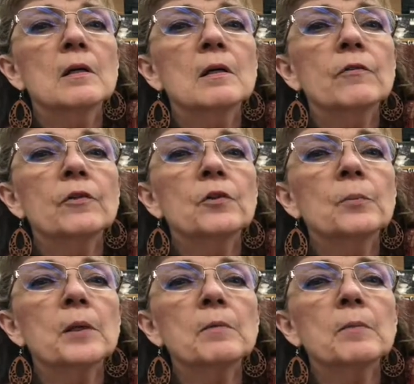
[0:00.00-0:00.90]
filter
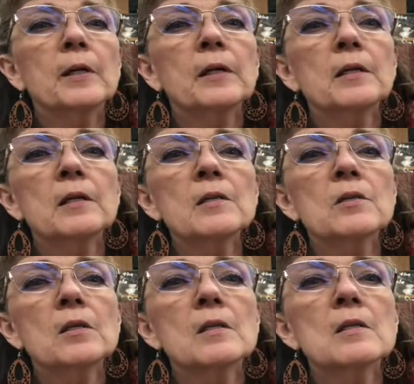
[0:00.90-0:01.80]
paper behind it so you
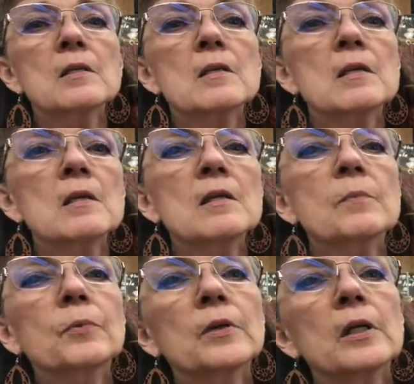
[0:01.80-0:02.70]
can see the
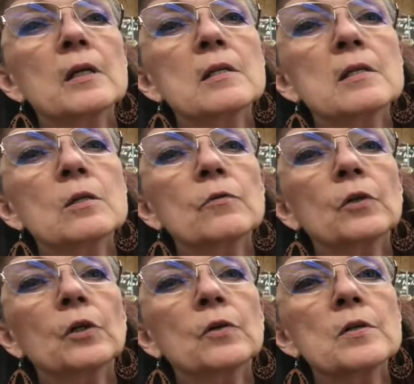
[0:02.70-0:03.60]
pretty silver
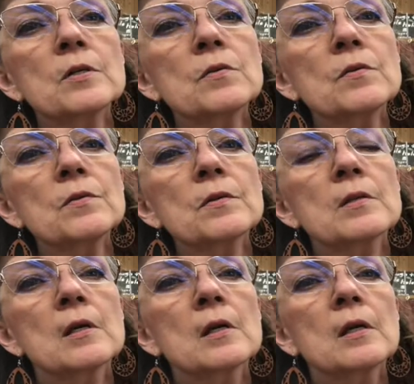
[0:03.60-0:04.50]
crystals
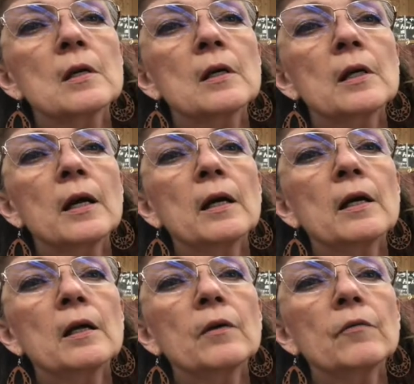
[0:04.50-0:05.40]

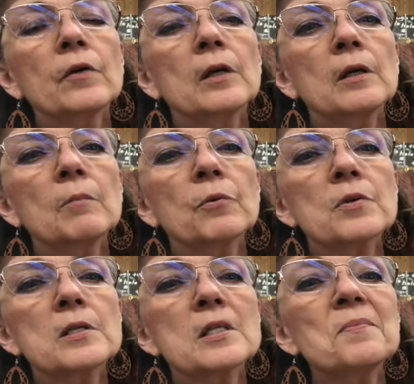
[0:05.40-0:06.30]
have
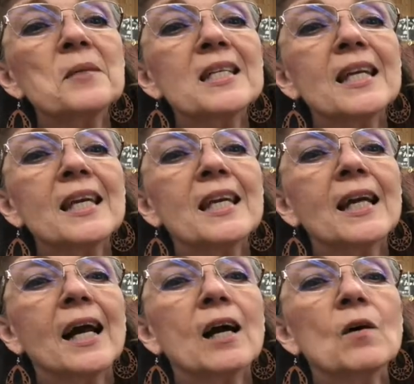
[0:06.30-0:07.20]
precipitated
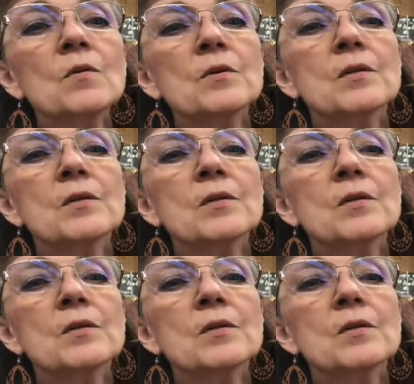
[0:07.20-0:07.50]
out.